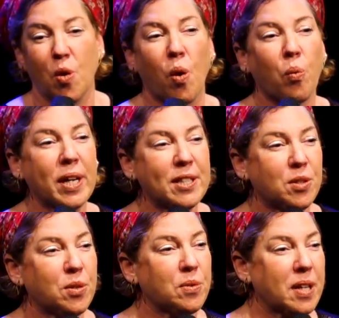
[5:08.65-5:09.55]
What we
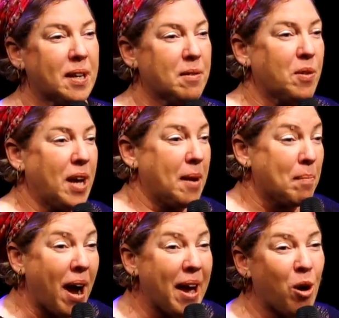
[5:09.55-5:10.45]
do at
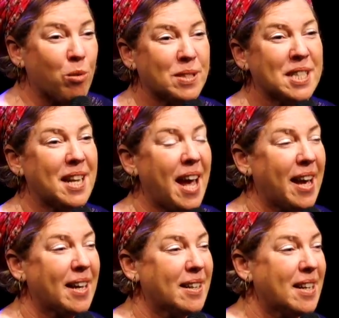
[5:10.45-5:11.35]
my home
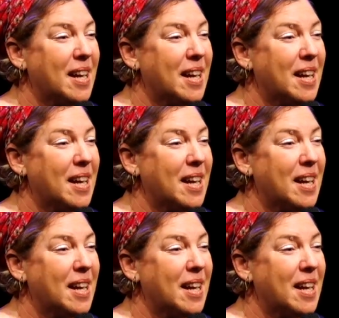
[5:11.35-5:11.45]
today,